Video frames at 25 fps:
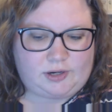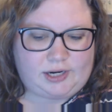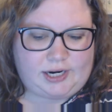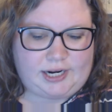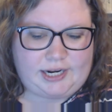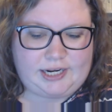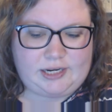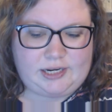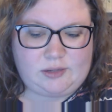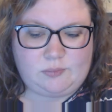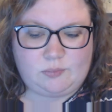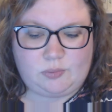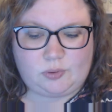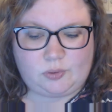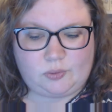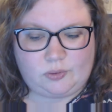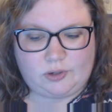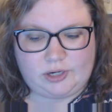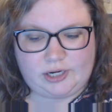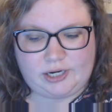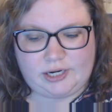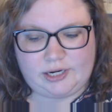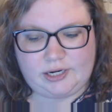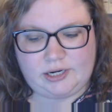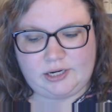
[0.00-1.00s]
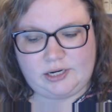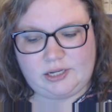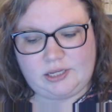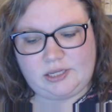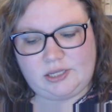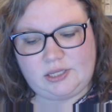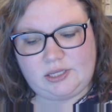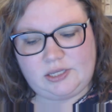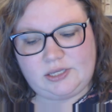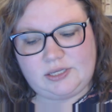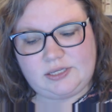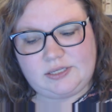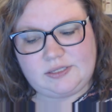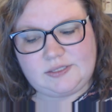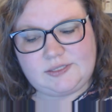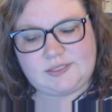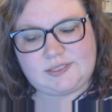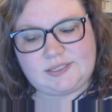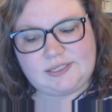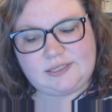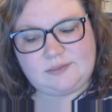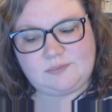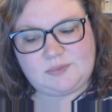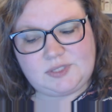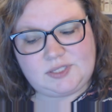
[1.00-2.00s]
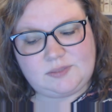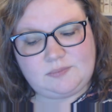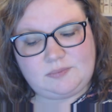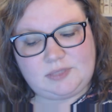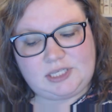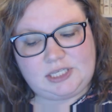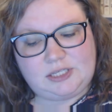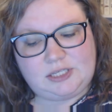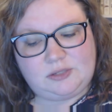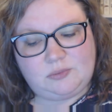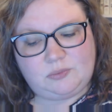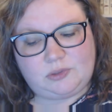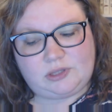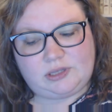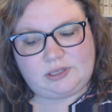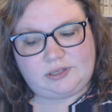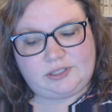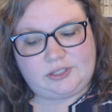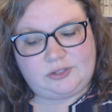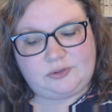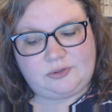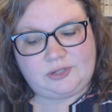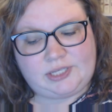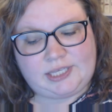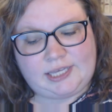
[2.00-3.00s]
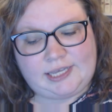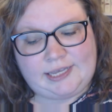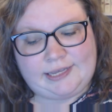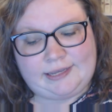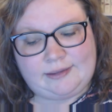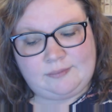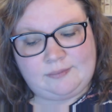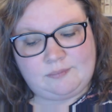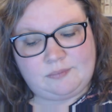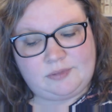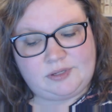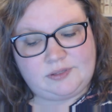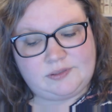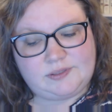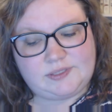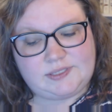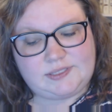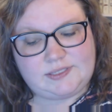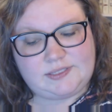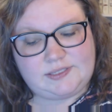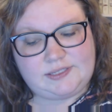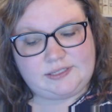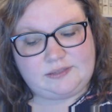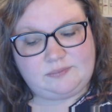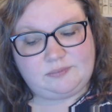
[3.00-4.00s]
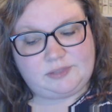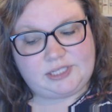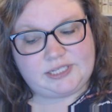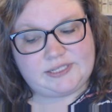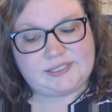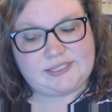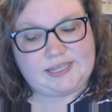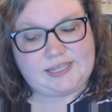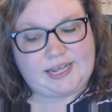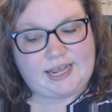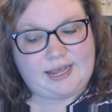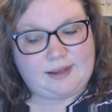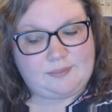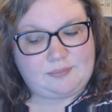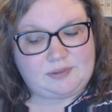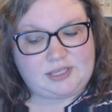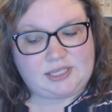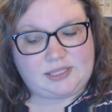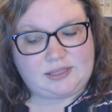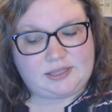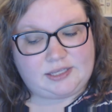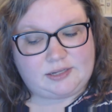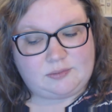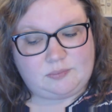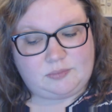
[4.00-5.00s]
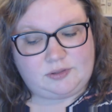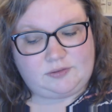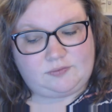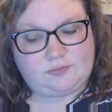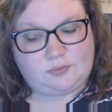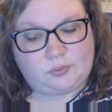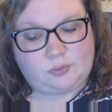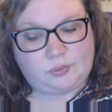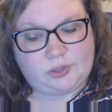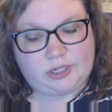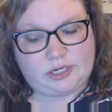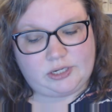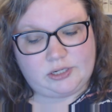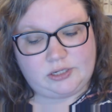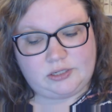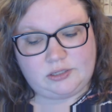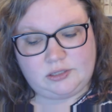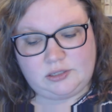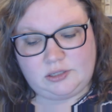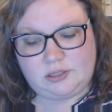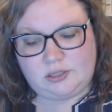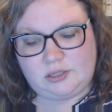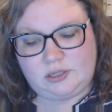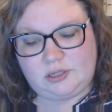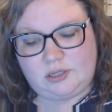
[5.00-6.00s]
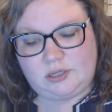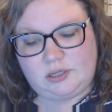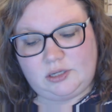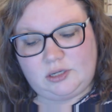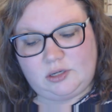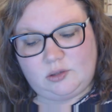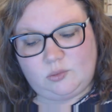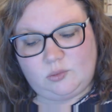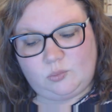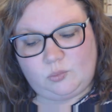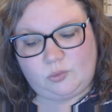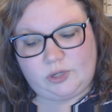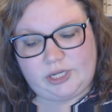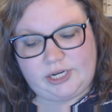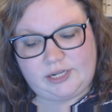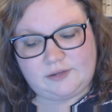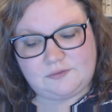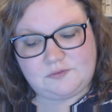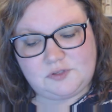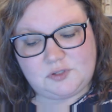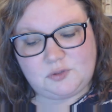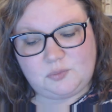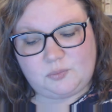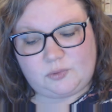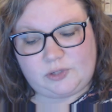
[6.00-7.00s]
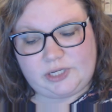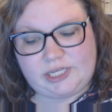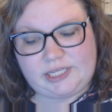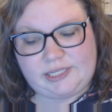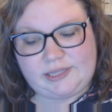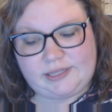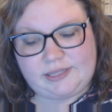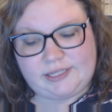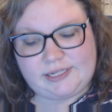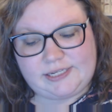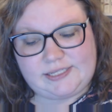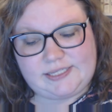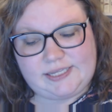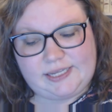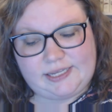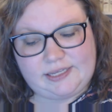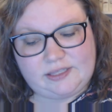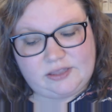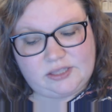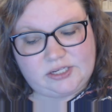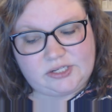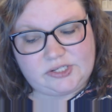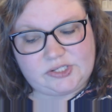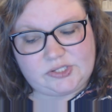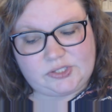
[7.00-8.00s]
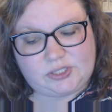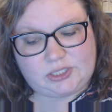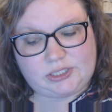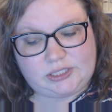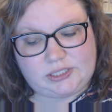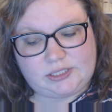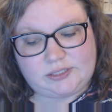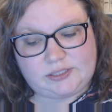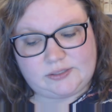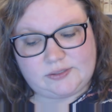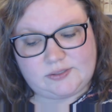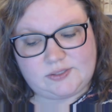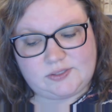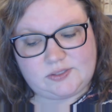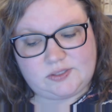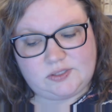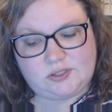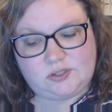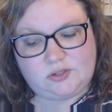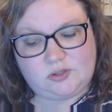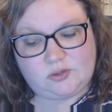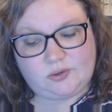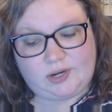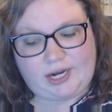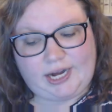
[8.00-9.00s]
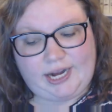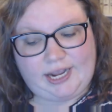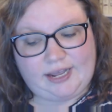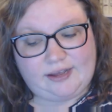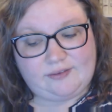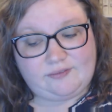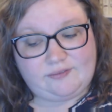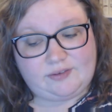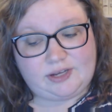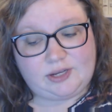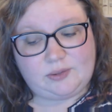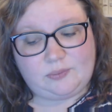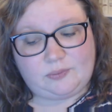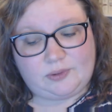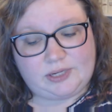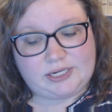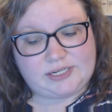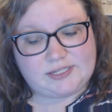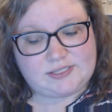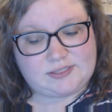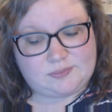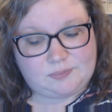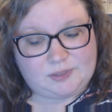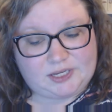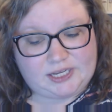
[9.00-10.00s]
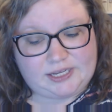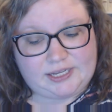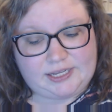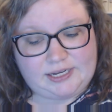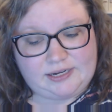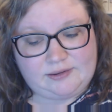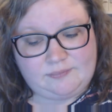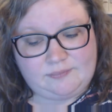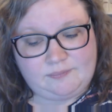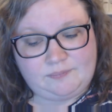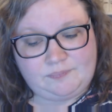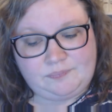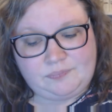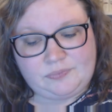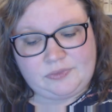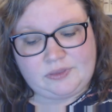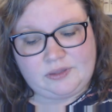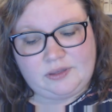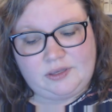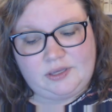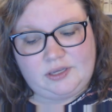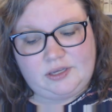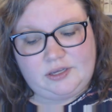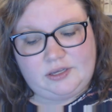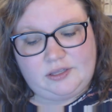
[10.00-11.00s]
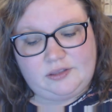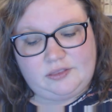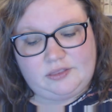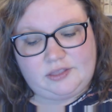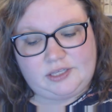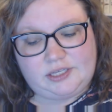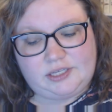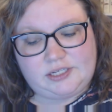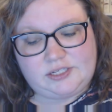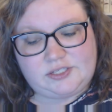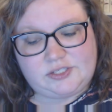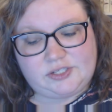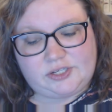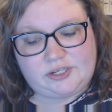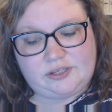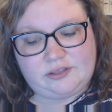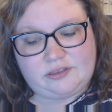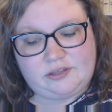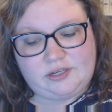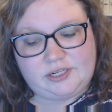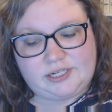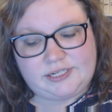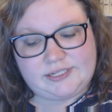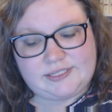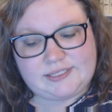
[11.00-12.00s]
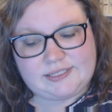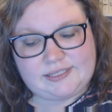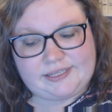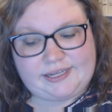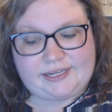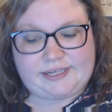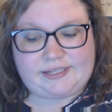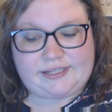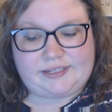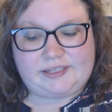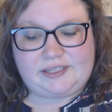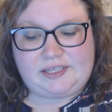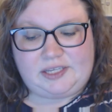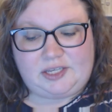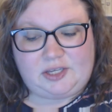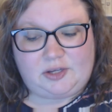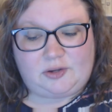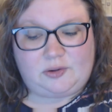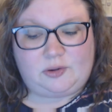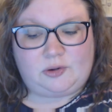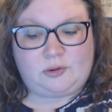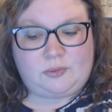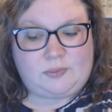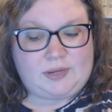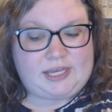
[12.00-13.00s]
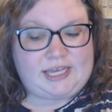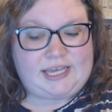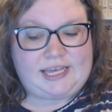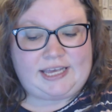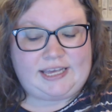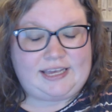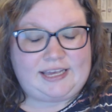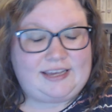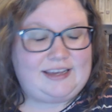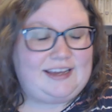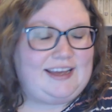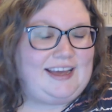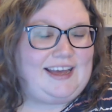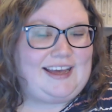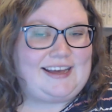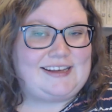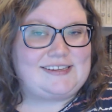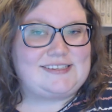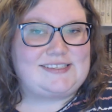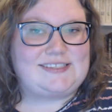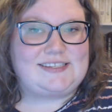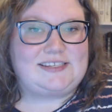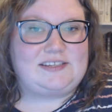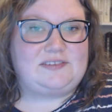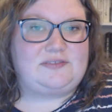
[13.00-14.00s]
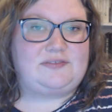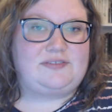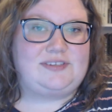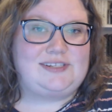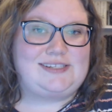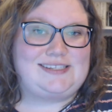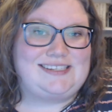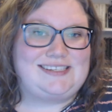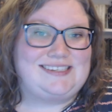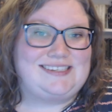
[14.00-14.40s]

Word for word: pry and pore seem to meet with little game, seem less happy than before. One after one they take their turns, nor have I one espied that doth not slackly go away as if